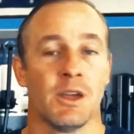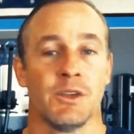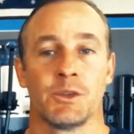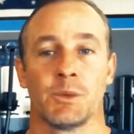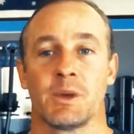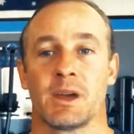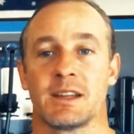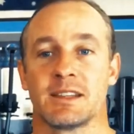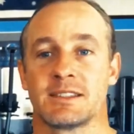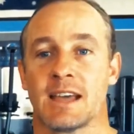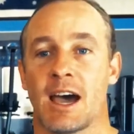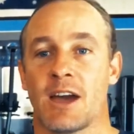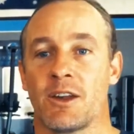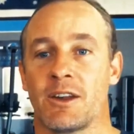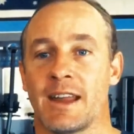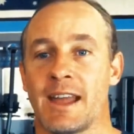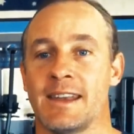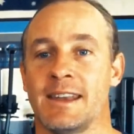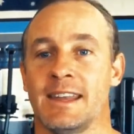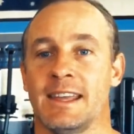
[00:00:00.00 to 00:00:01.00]
So we're gonna start
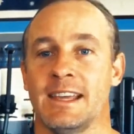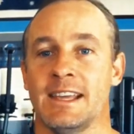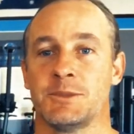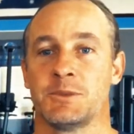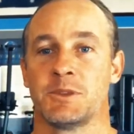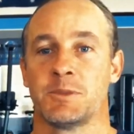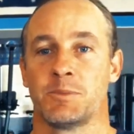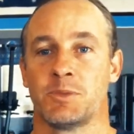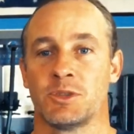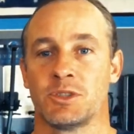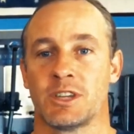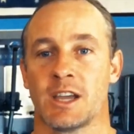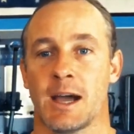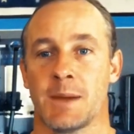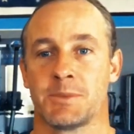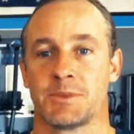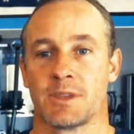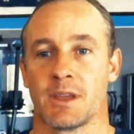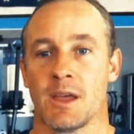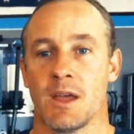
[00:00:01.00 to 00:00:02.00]
on our knees with the
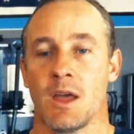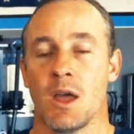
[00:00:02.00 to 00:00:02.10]
push-ups.